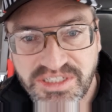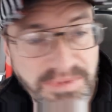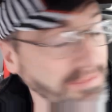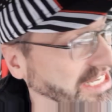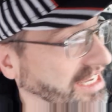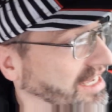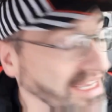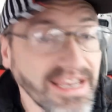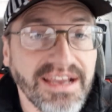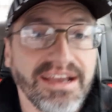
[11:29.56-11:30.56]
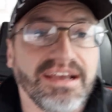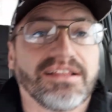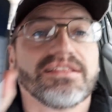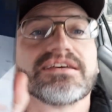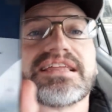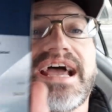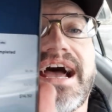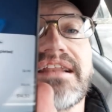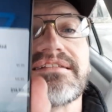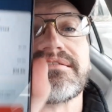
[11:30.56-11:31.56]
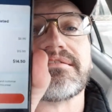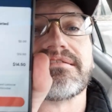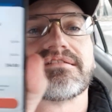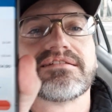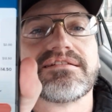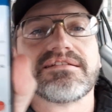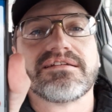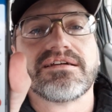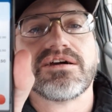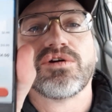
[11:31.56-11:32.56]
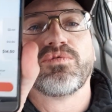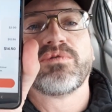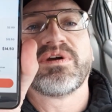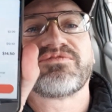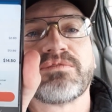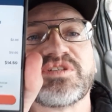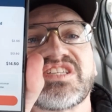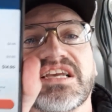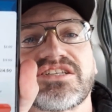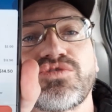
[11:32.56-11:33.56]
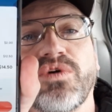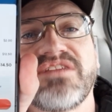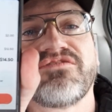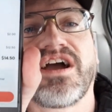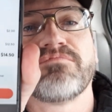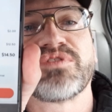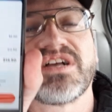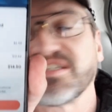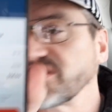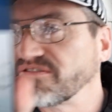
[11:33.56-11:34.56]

to be me. Look at that. We went from 625 plus to